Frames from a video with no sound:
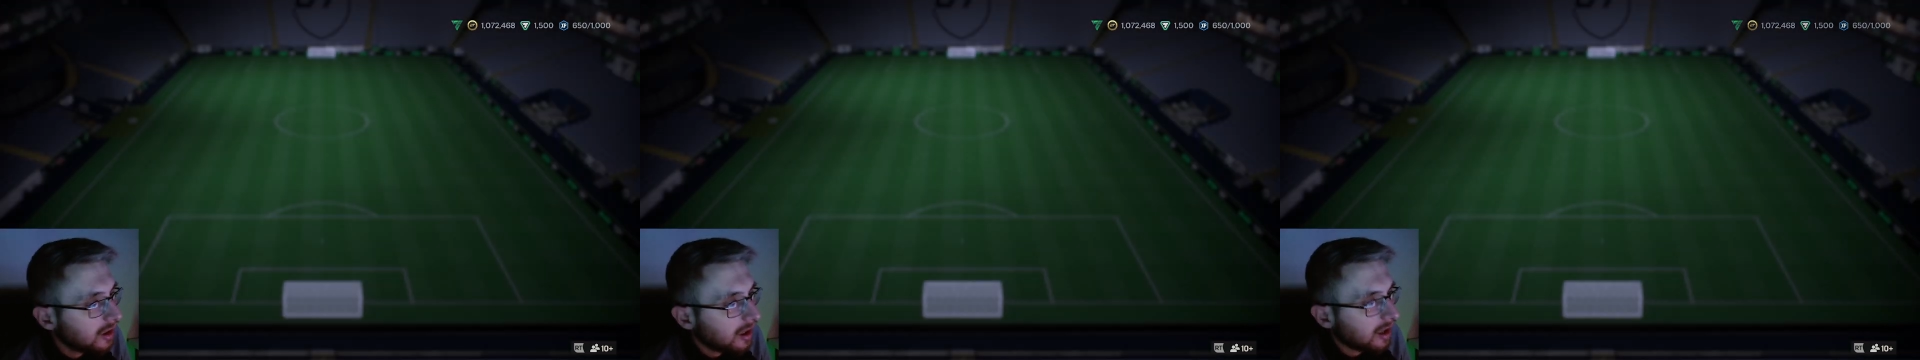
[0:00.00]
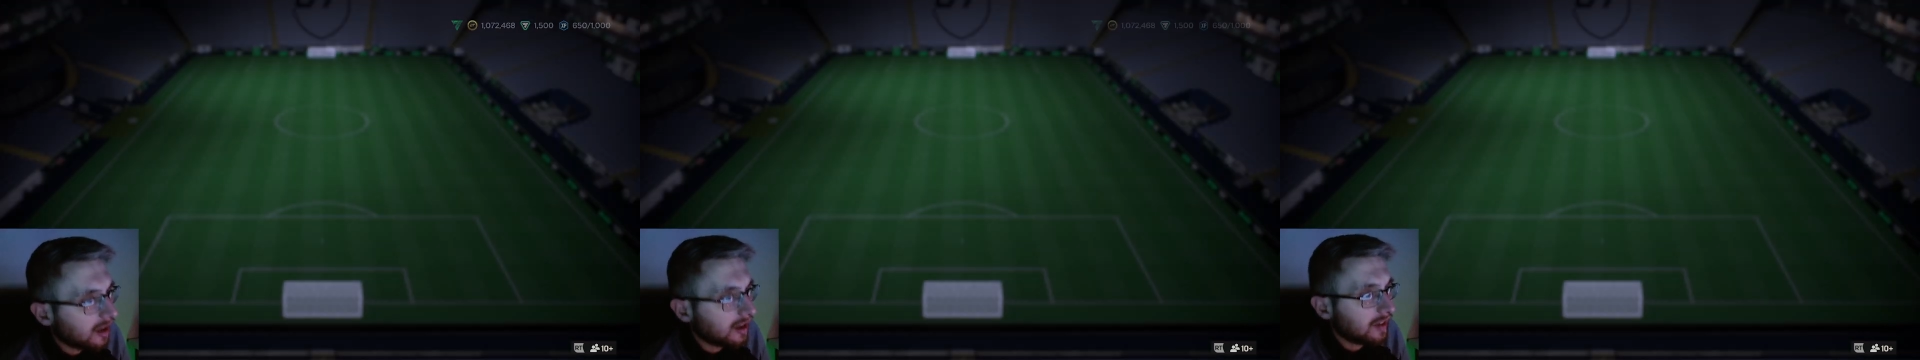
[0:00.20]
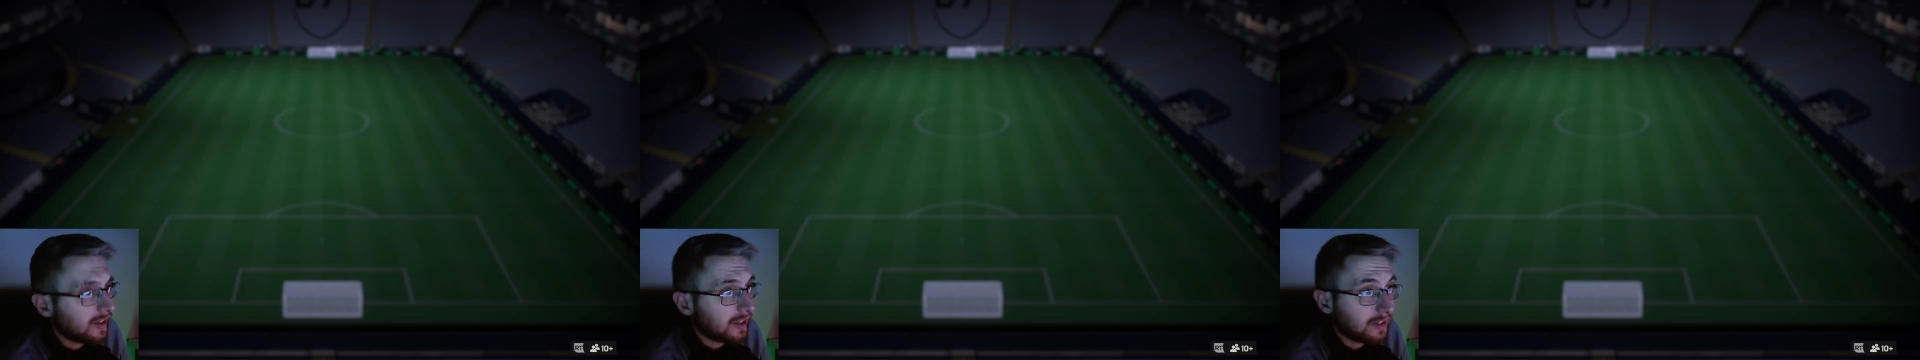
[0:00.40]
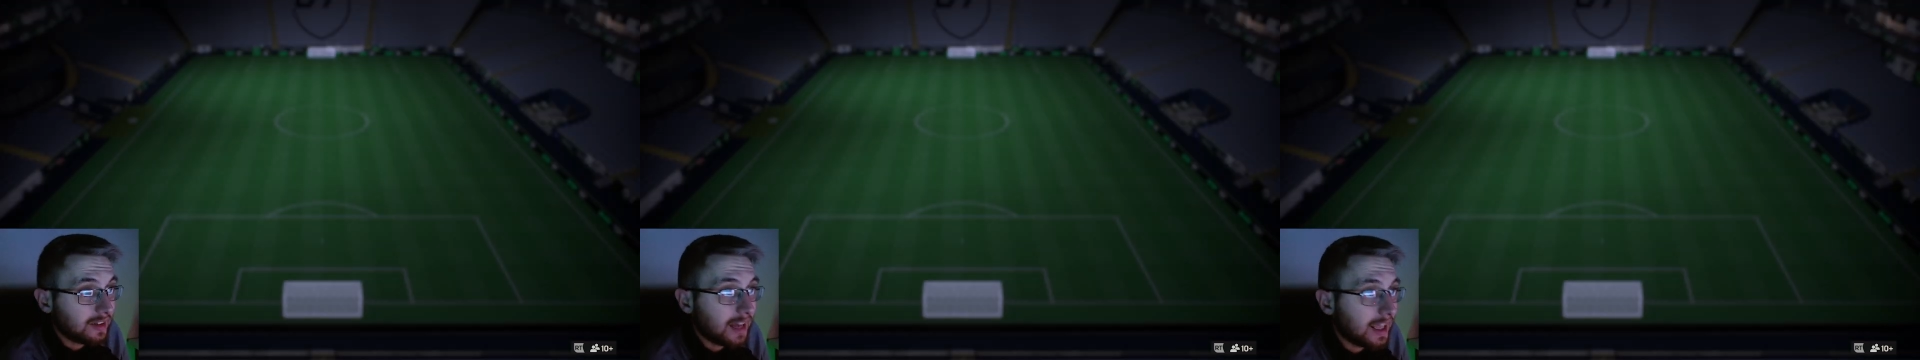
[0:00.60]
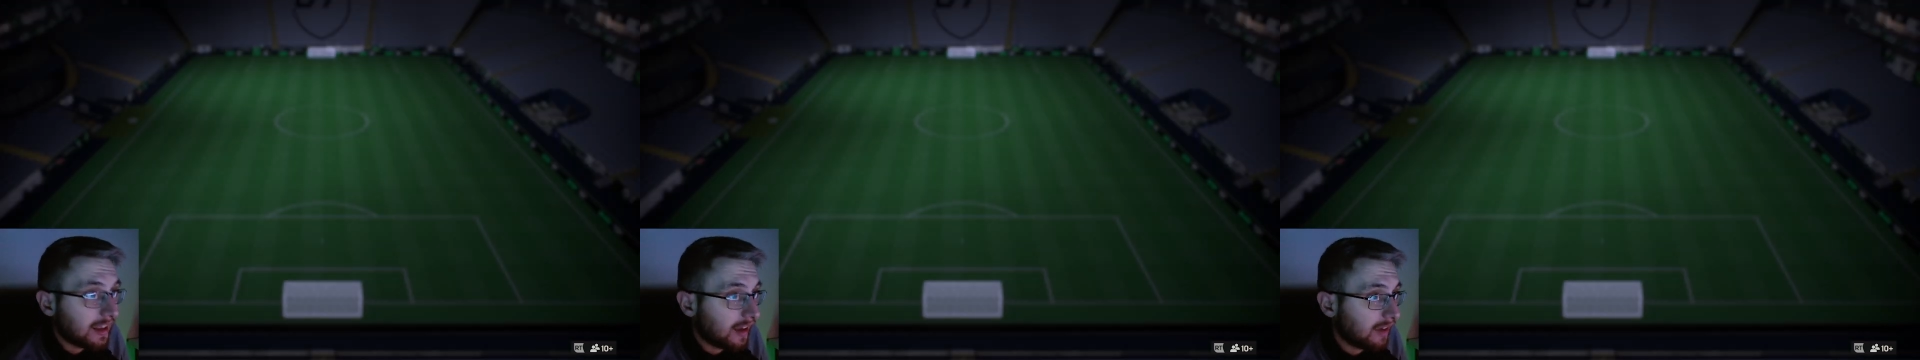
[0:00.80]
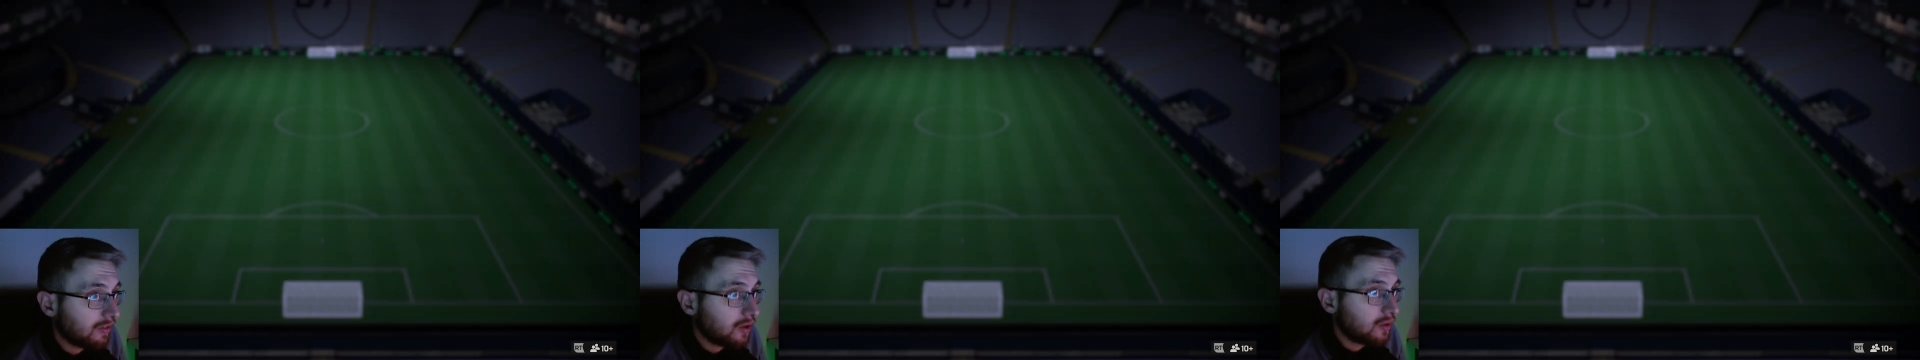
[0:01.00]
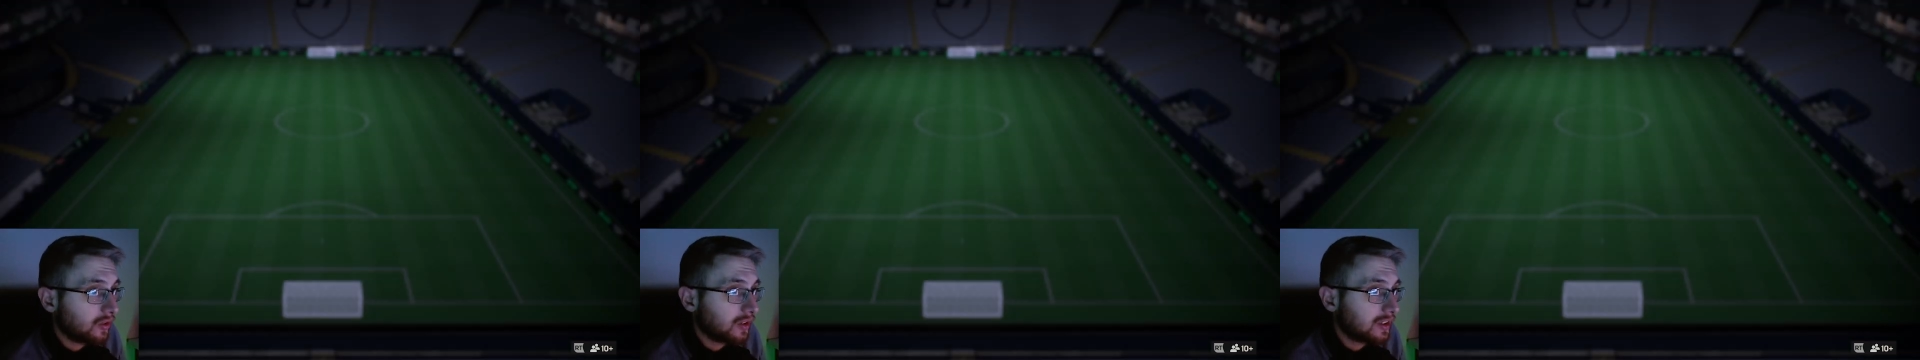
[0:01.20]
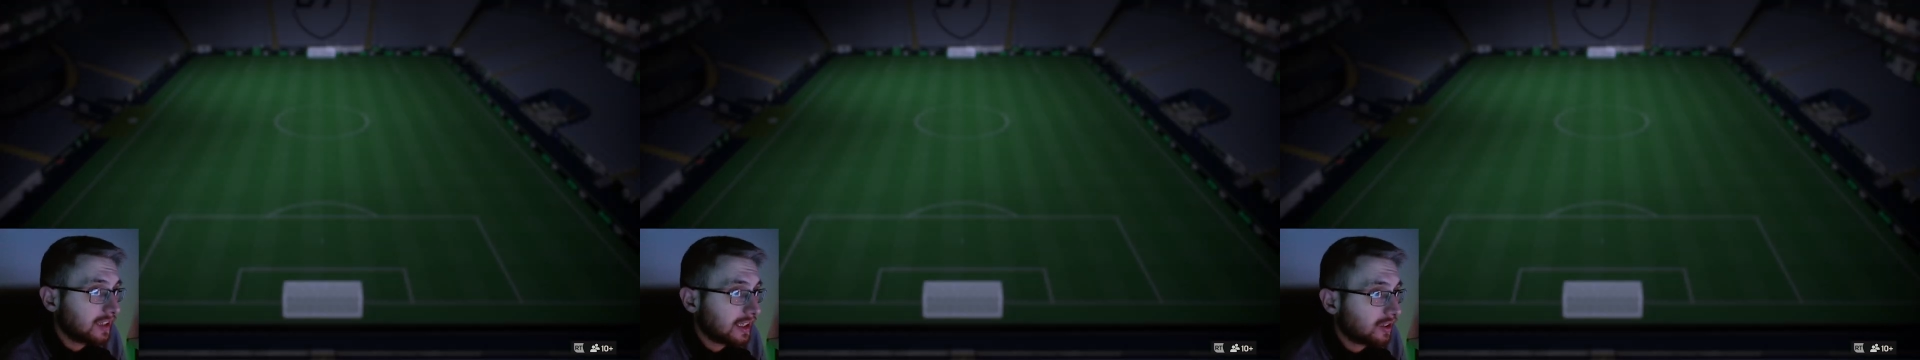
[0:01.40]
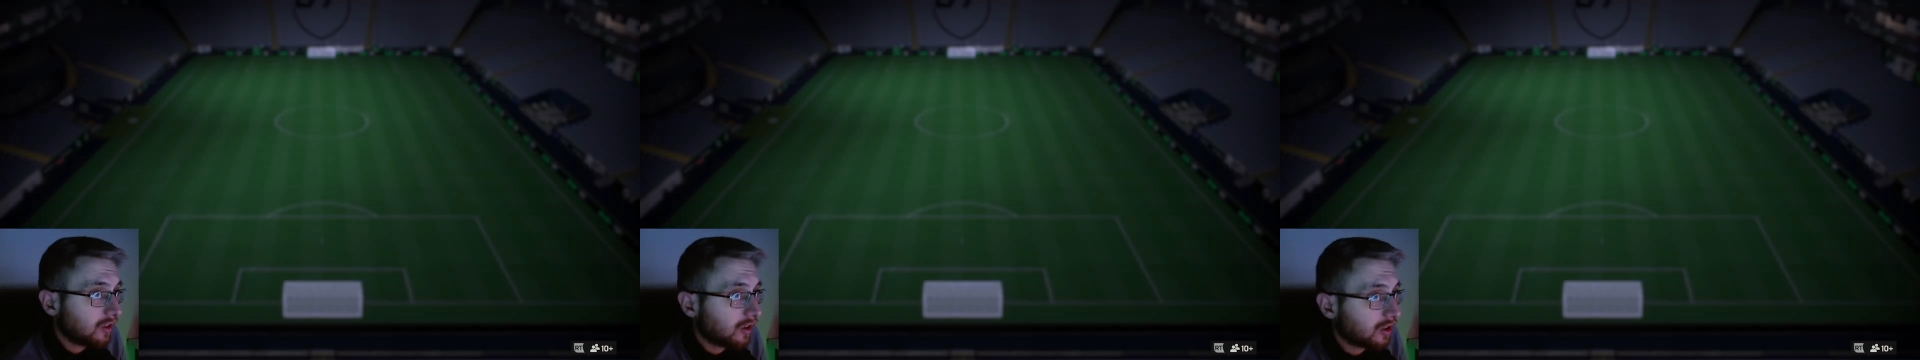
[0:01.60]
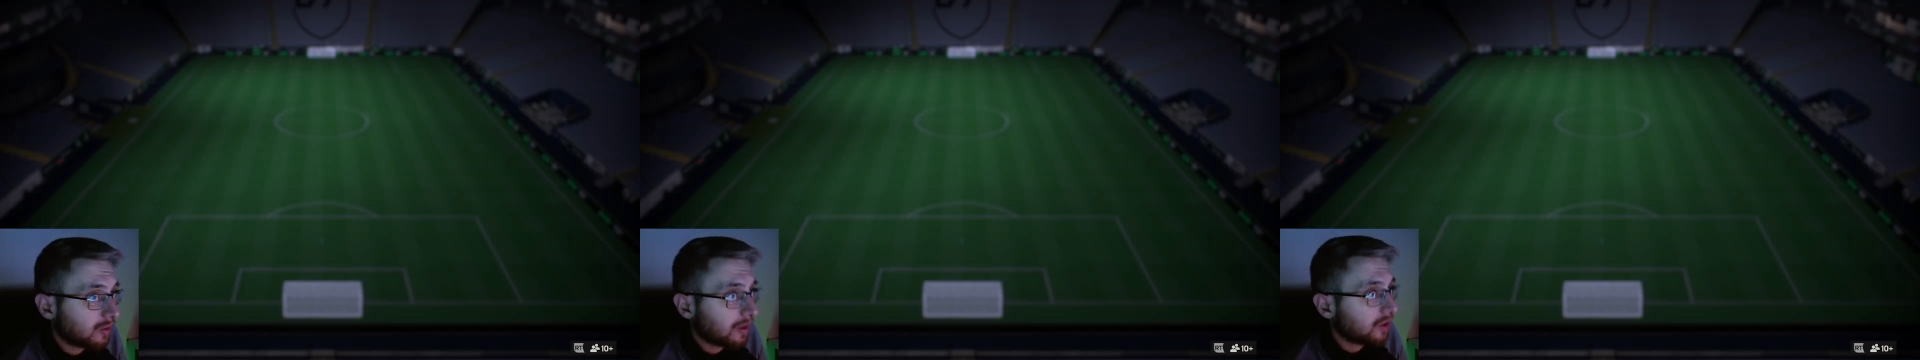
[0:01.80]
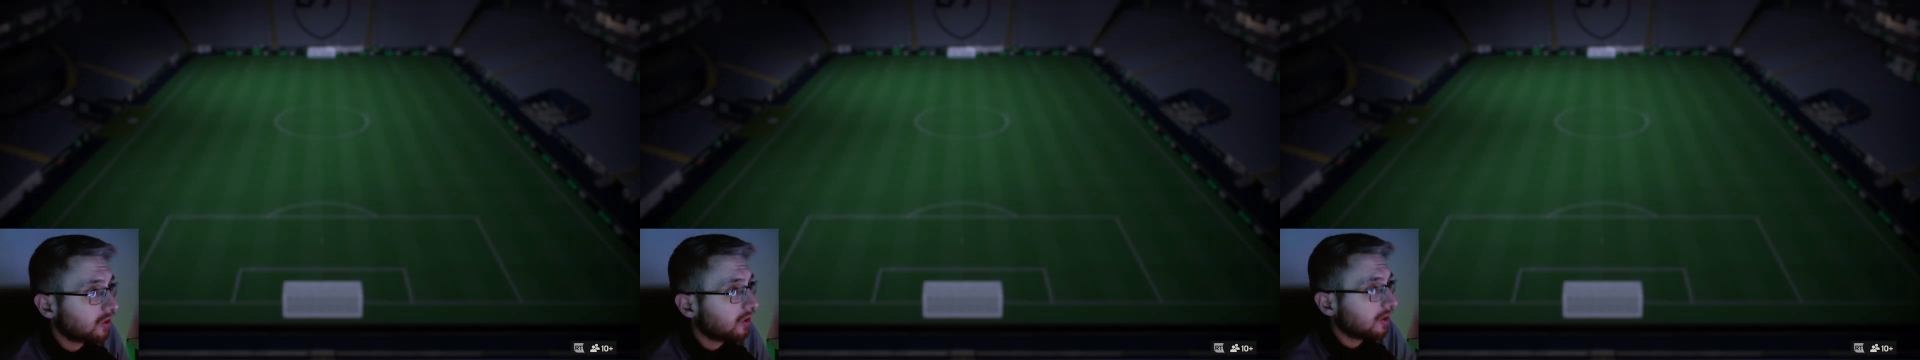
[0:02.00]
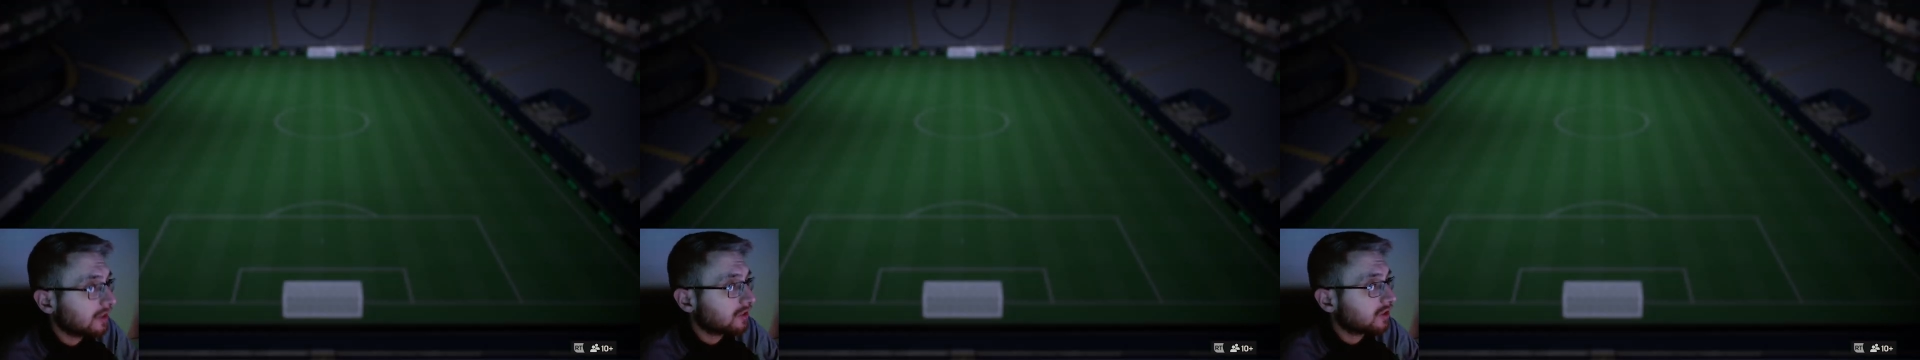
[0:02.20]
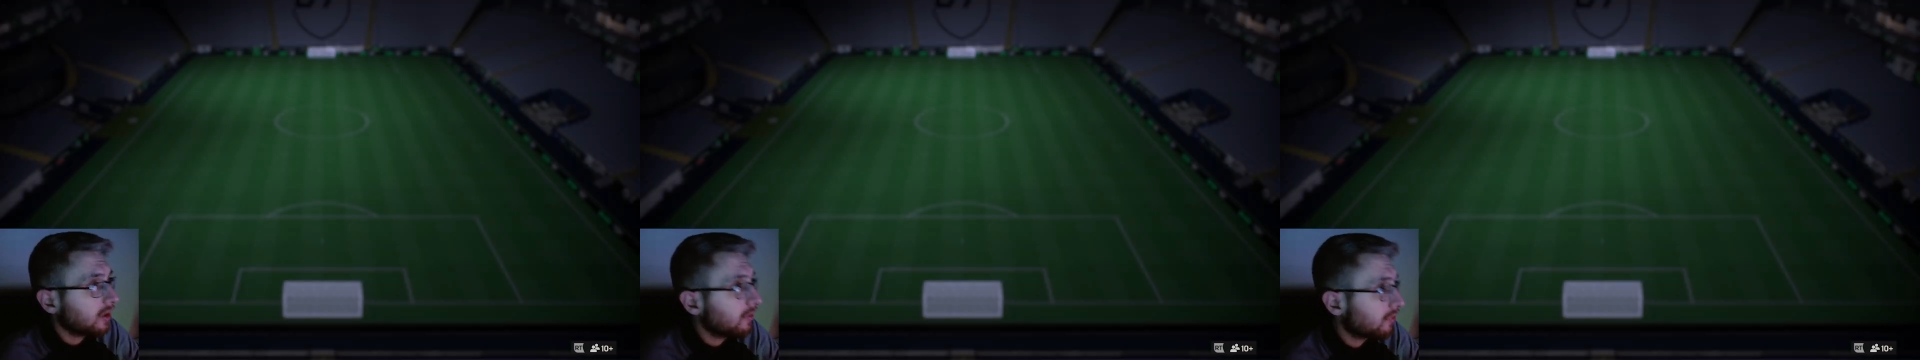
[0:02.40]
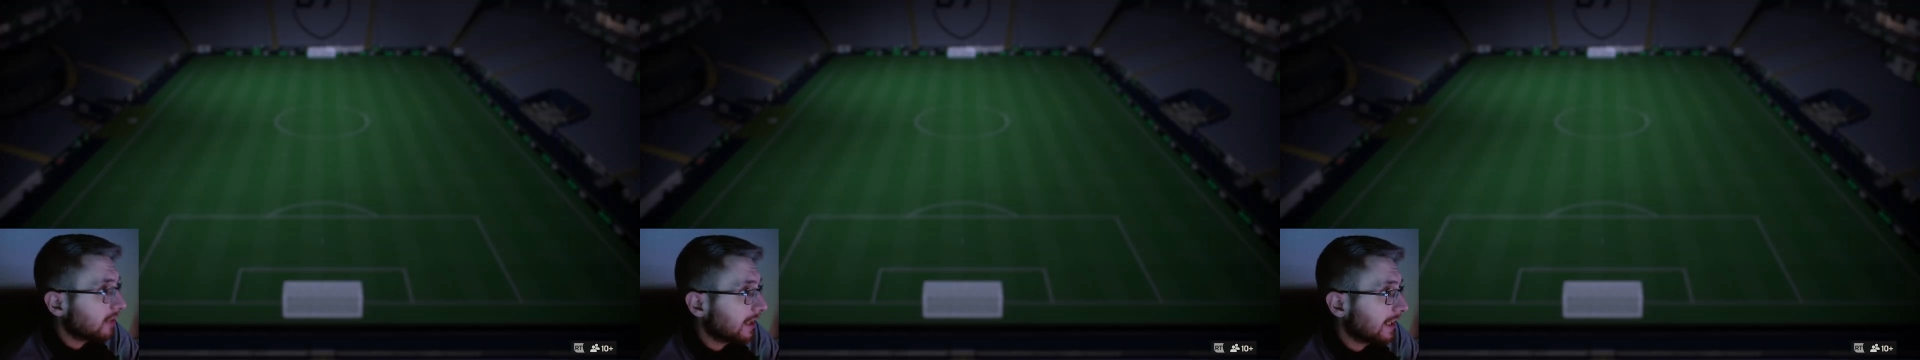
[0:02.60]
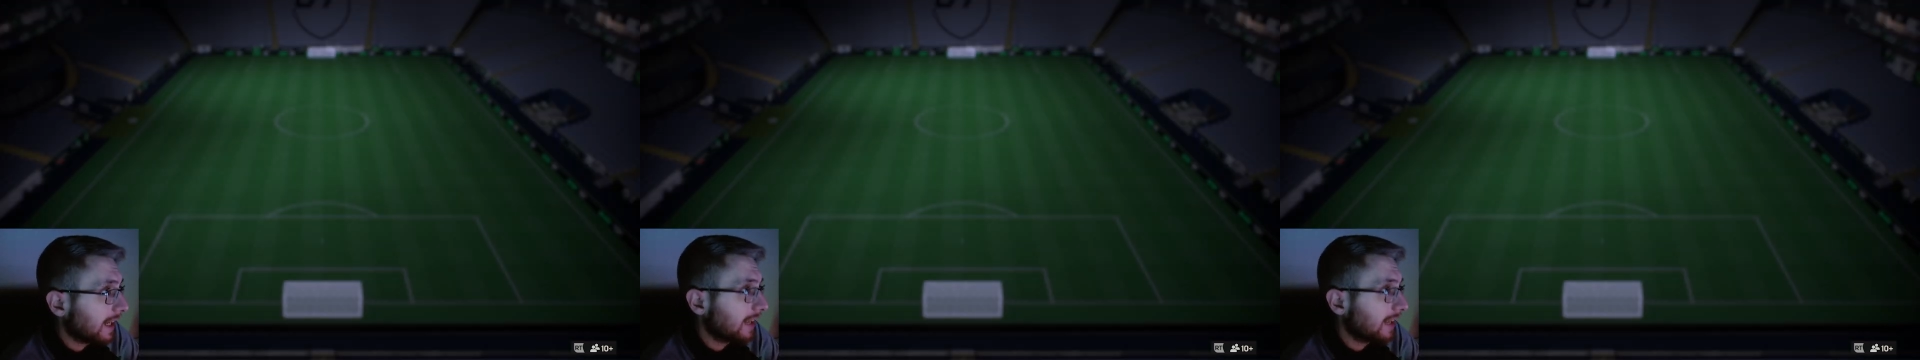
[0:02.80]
Uh, that did 8k views on the TikTok, so I thought let's go for it again,